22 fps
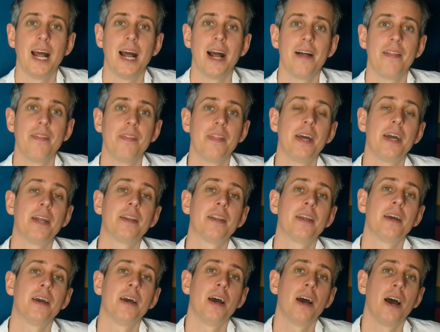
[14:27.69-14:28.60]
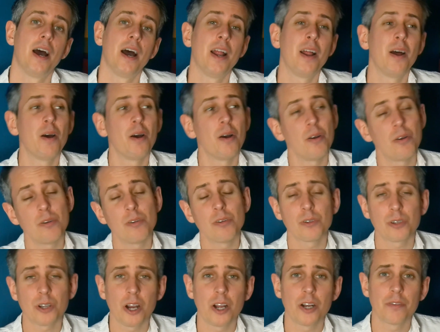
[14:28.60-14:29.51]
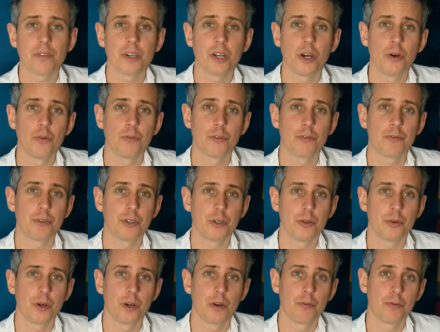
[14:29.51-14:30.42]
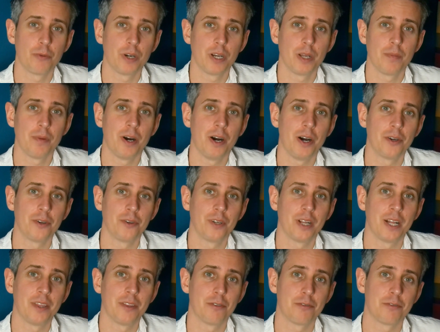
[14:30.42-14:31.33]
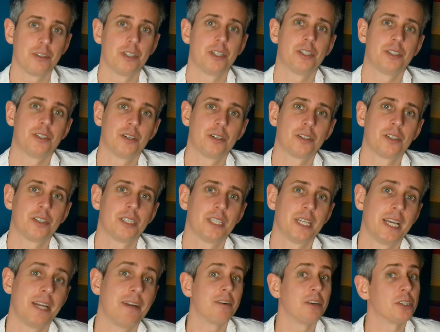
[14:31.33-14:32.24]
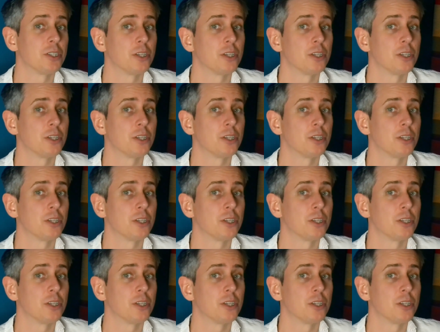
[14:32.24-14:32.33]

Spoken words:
and then kind of an overview of William Hartnell and the first Doctor's era.